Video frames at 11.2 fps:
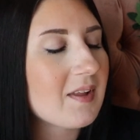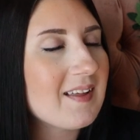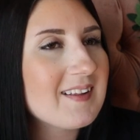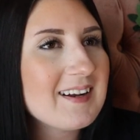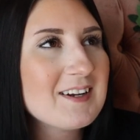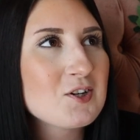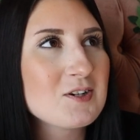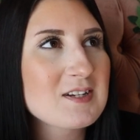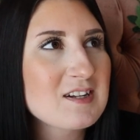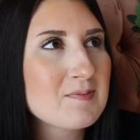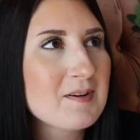and then he
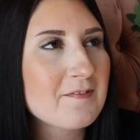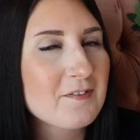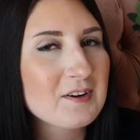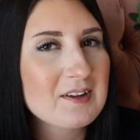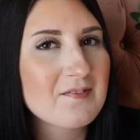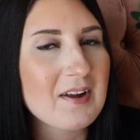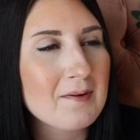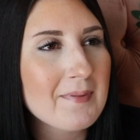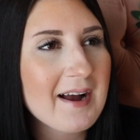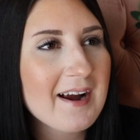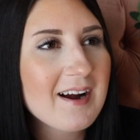turns out to be a freaking
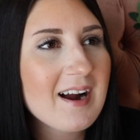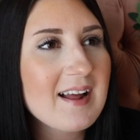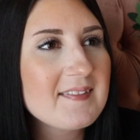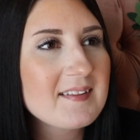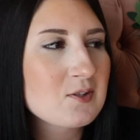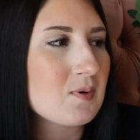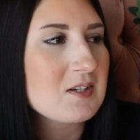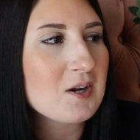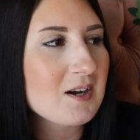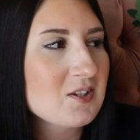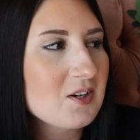vampire and then sweet
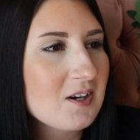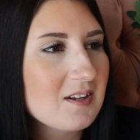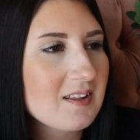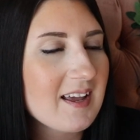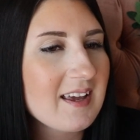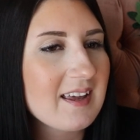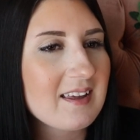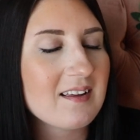talks her to like